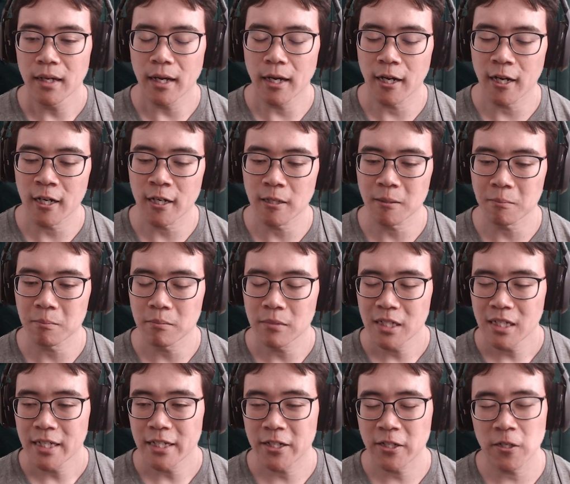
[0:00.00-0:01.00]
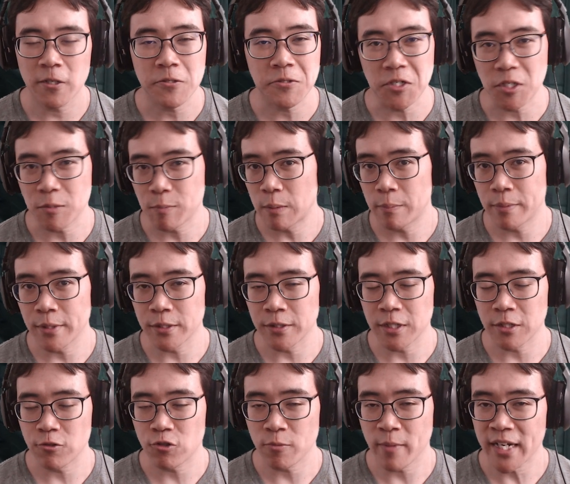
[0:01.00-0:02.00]
It could also just be
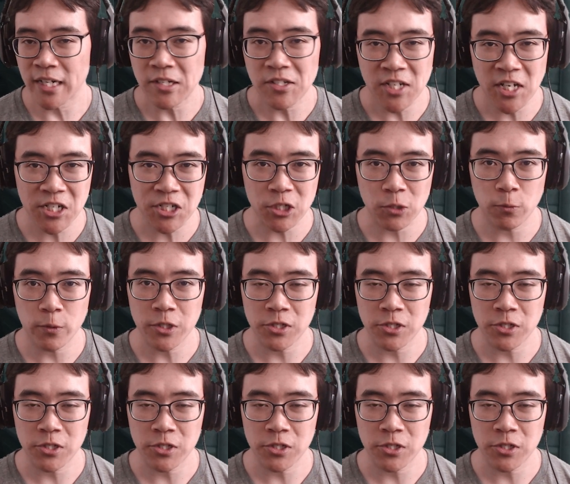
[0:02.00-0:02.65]
building dramatic tension,